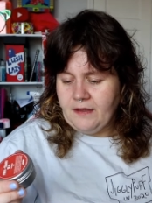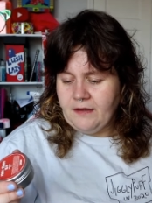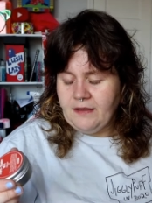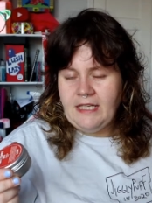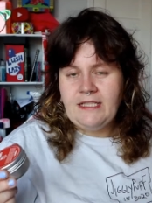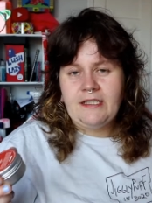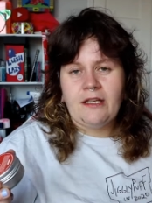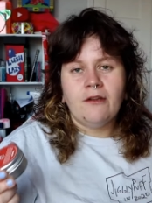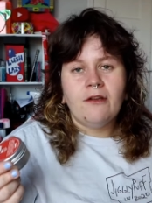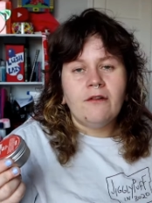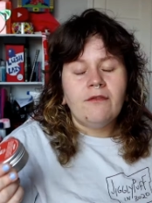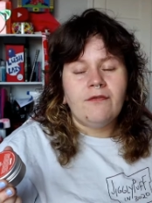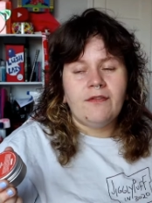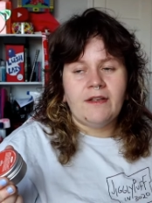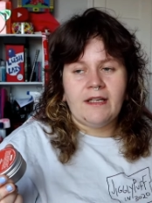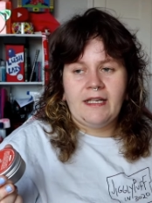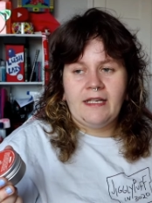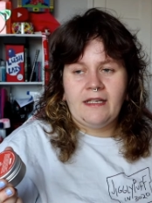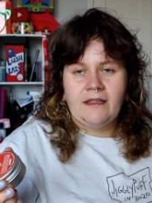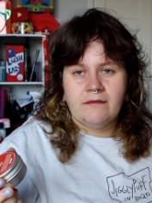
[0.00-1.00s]
these are
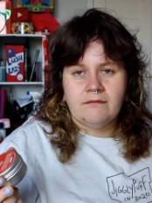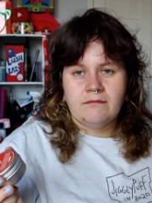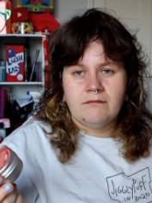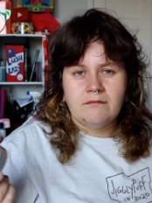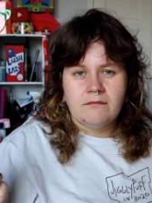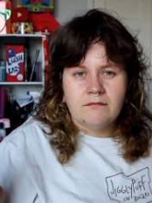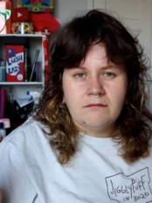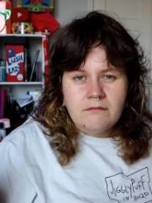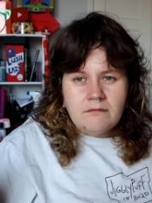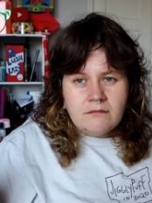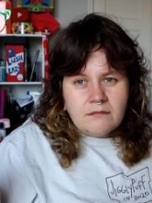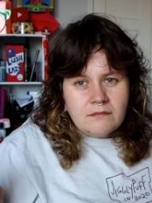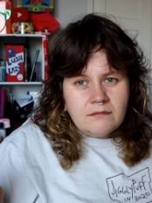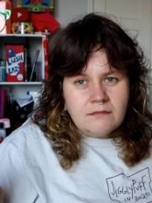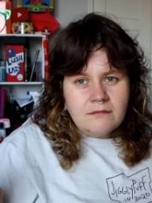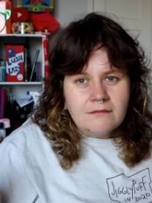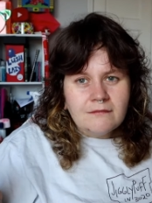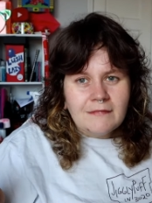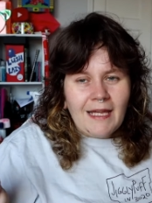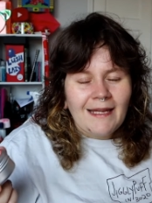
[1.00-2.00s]
lovely.
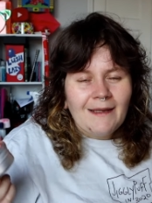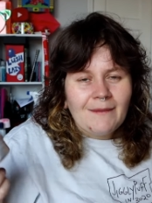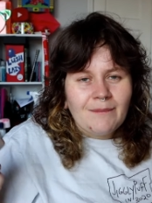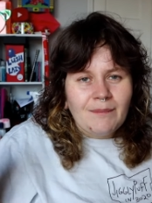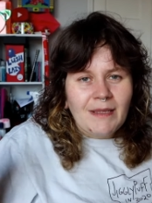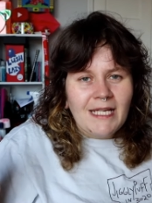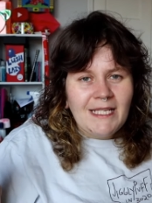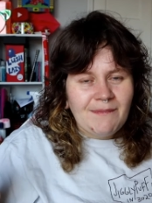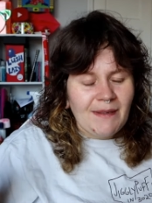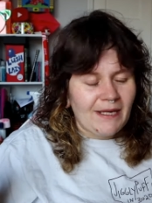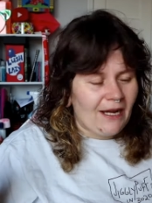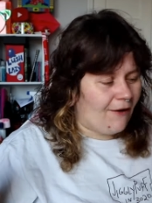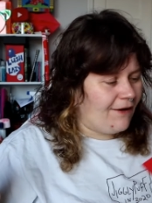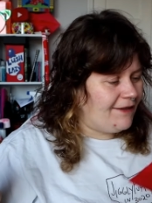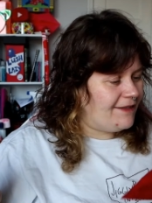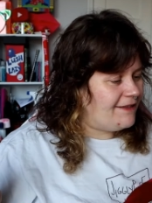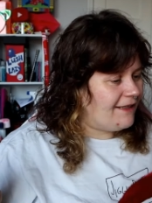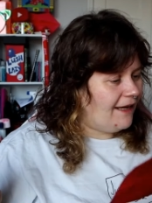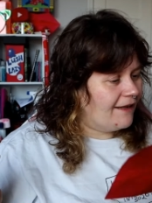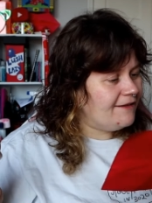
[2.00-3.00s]
Like, please bring out
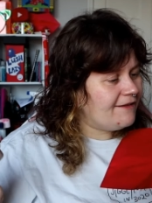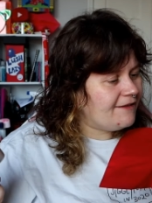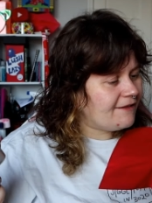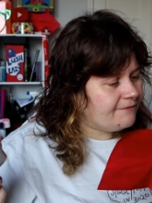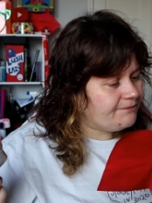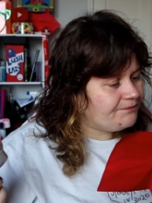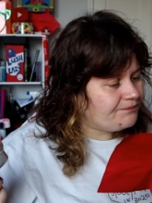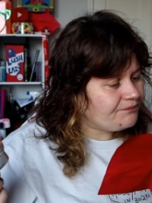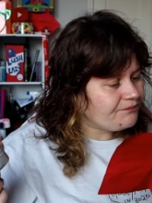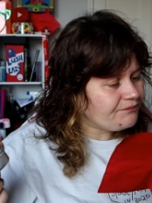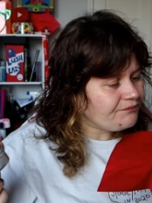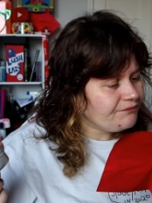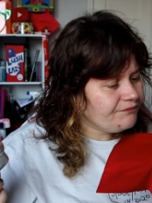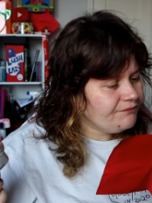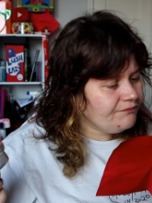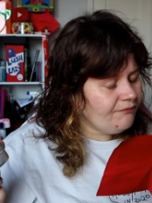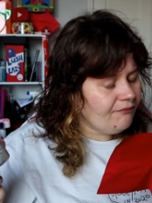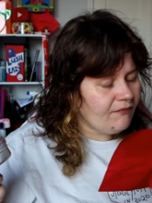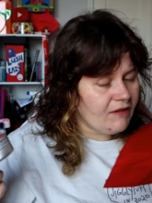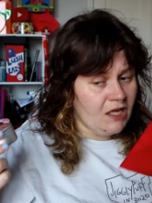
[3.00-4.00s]
incense
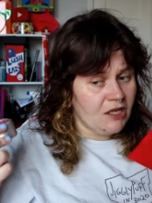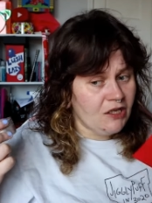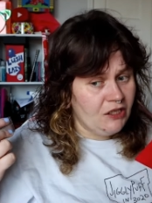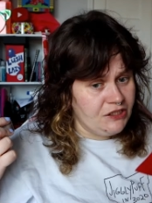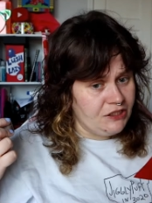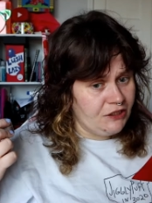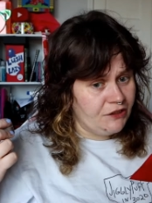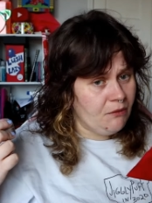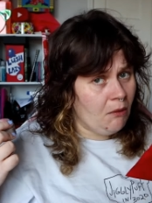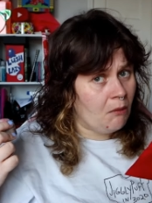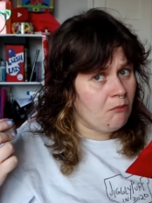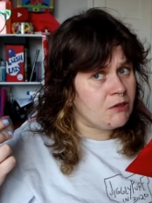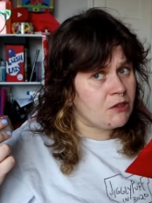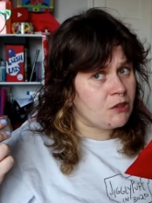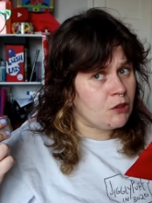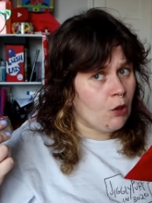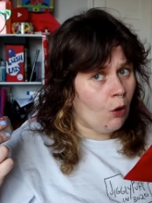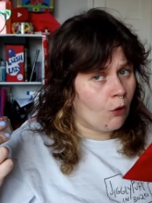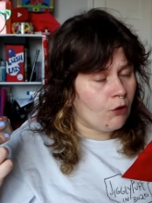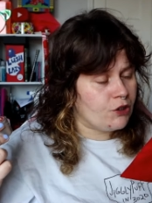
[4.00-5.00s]
because the other one was
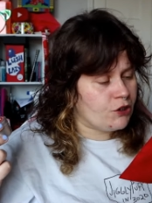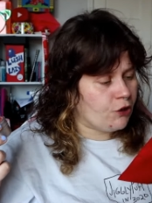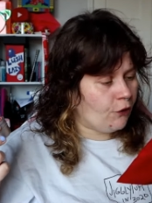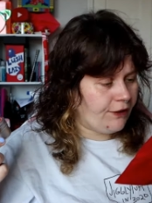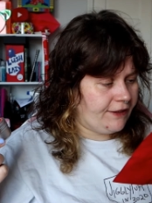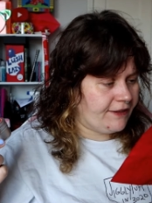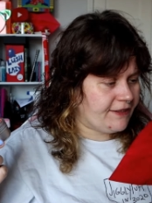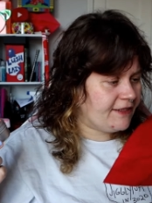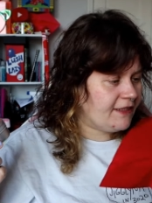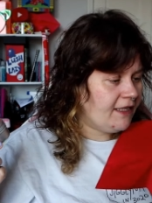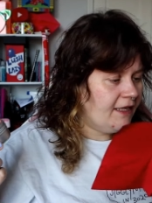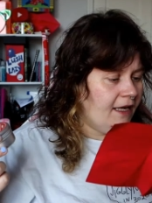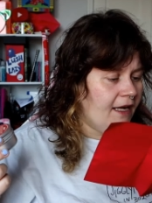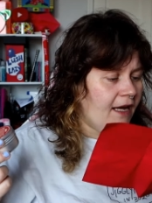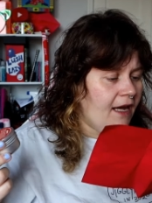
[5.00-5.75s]
gorgeous.